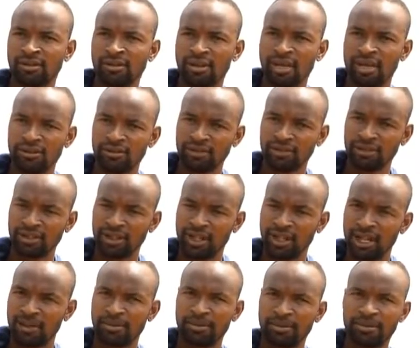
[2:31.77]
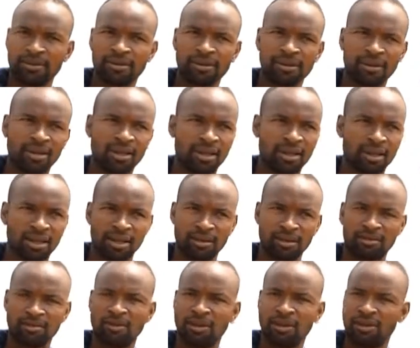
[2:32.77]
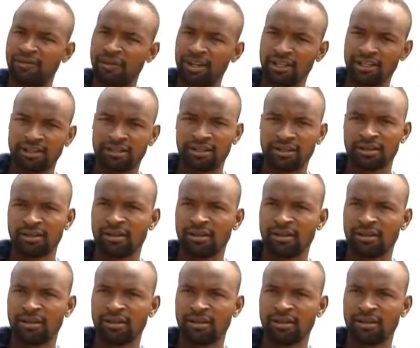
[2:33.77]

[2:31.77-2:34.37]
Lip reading: We are doing slab and covered,